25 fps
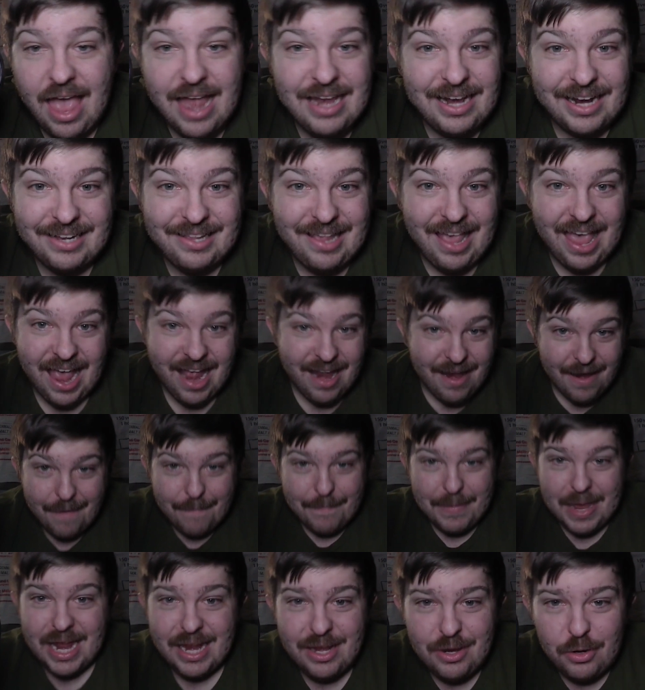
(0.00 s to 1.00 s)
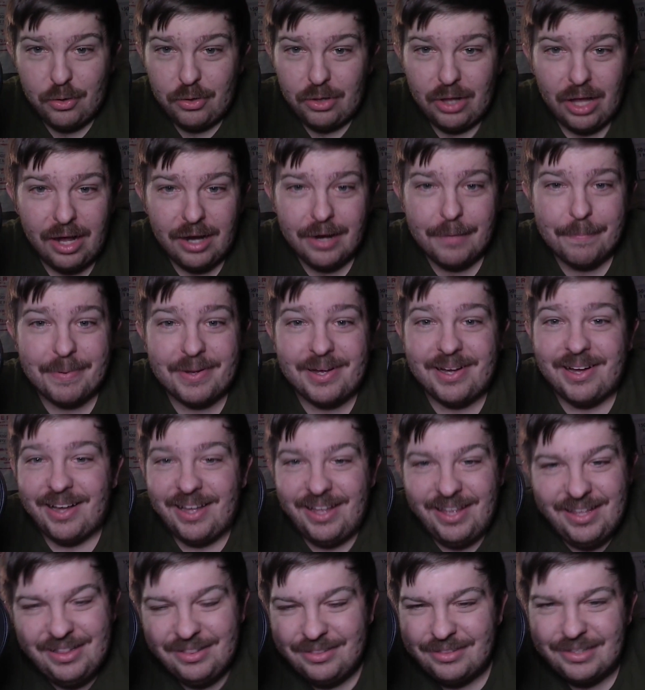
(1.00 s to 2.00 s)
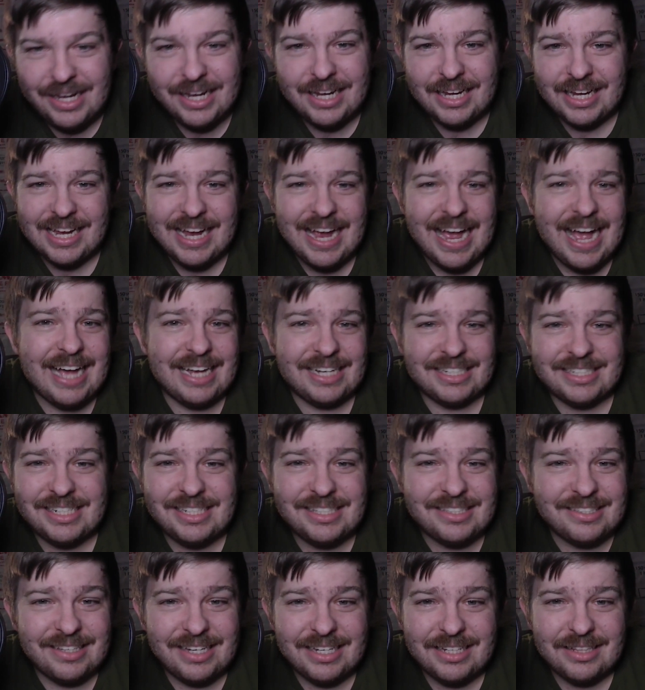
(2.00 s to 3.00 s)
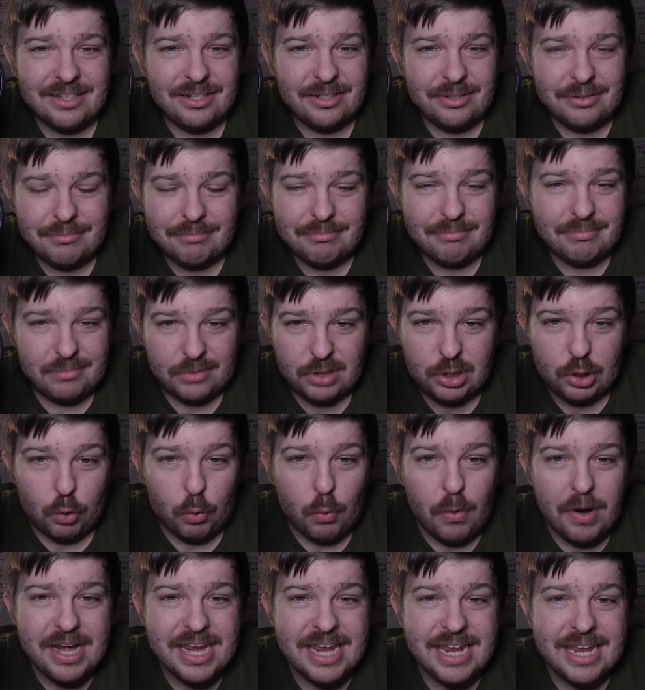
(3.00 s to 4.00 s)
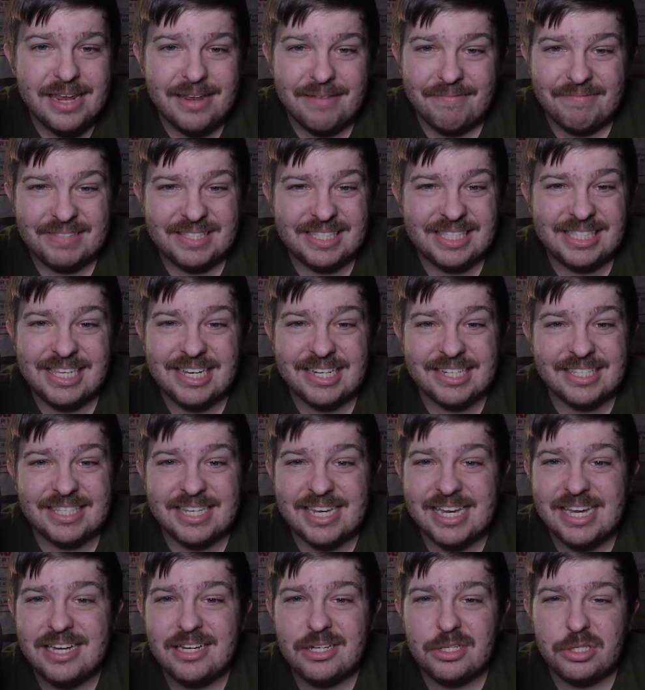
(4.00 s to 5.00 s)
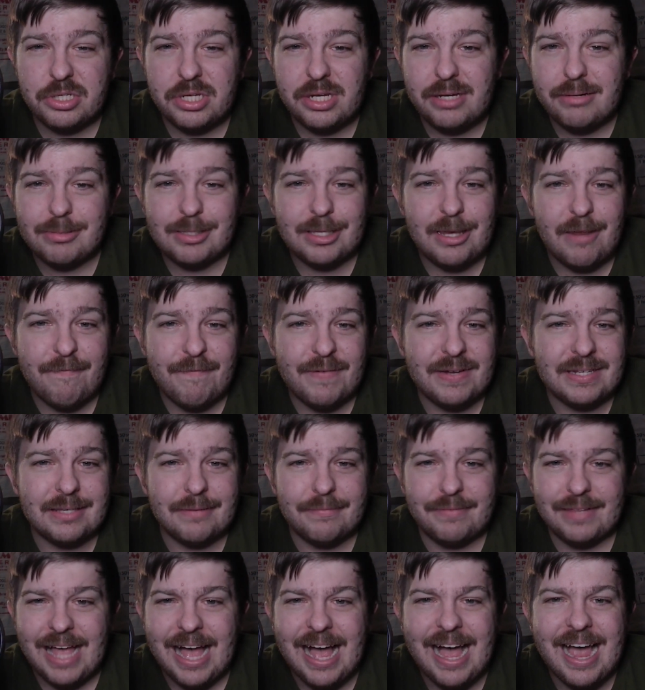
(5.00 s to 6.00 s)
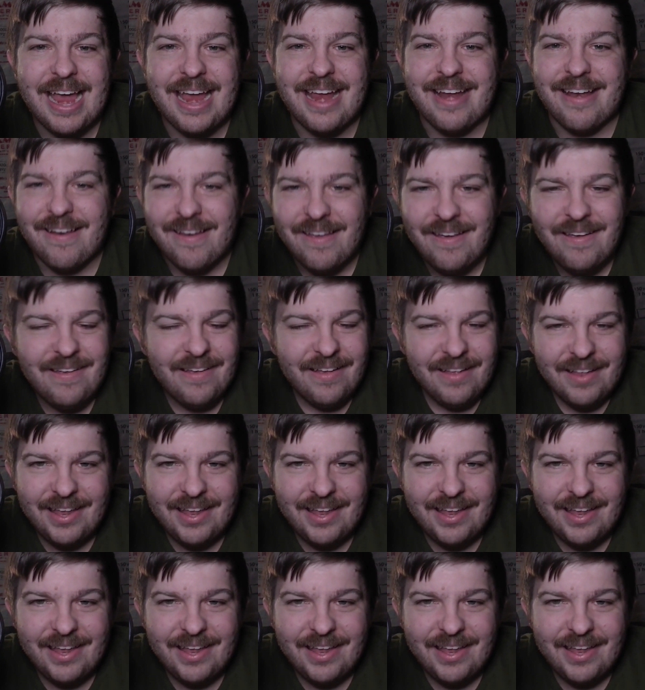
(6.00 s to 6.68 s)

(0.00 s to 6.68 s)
and I, and Emmanuel Ogbah. Like, gosh, it's like the 2016 Chiefs defensive line.